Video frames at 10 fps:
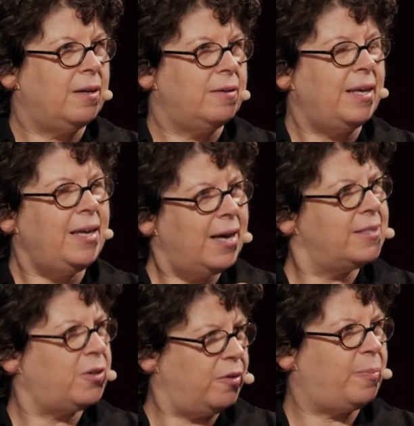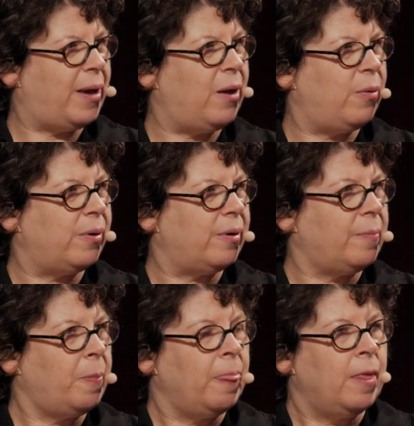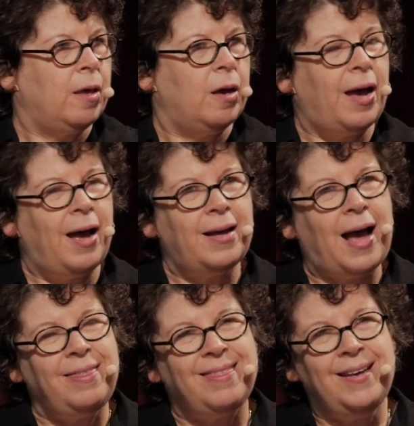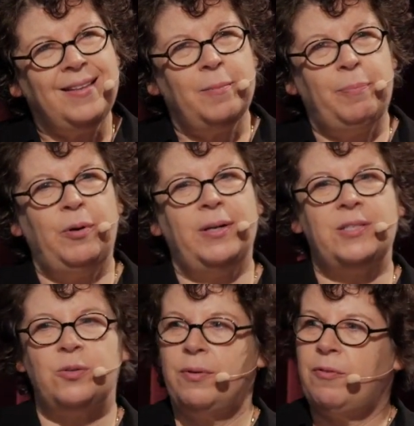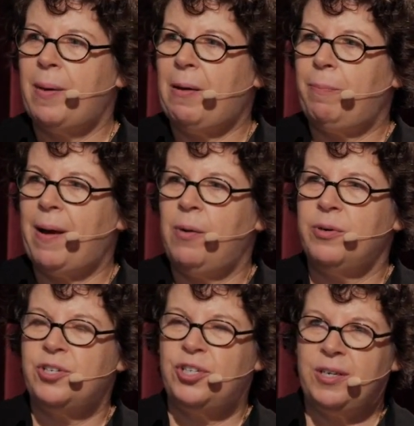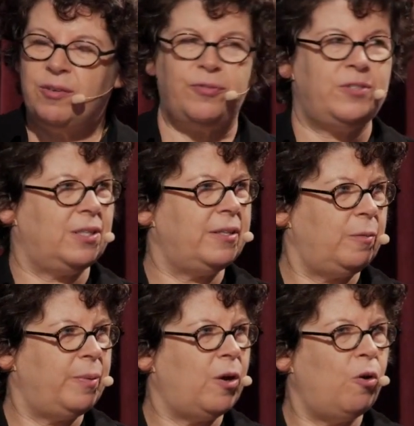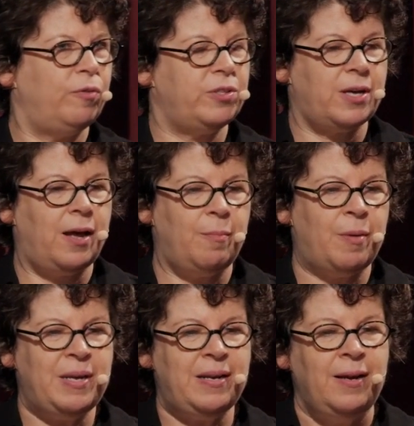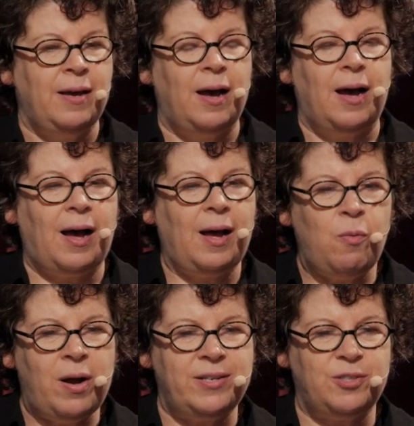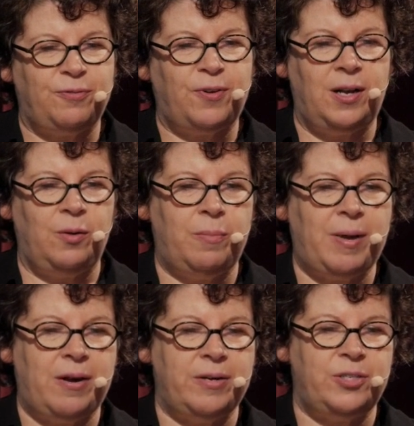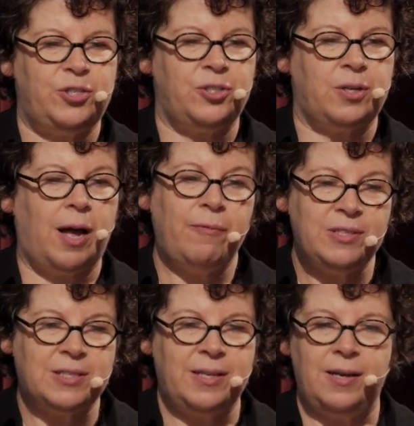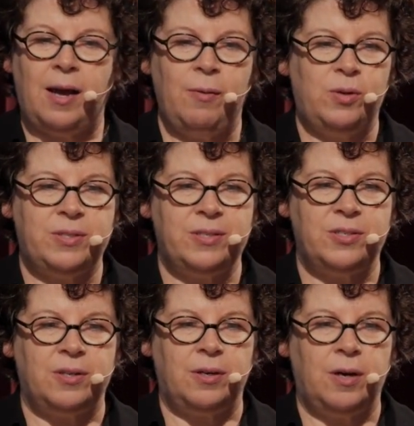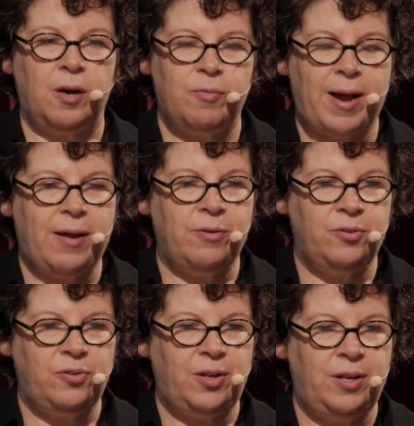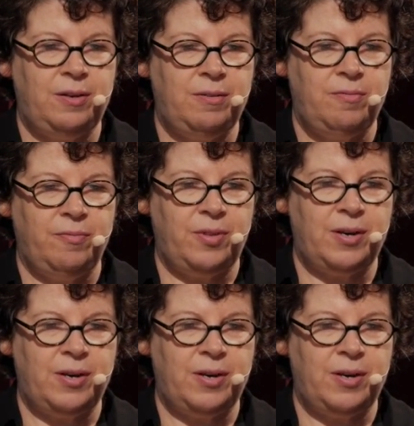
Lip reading: He has all the power. I think the book is sort of about power shifts a little bit over time. I mean, I wanted to follow a marriage. Obviously, I wasn't around in the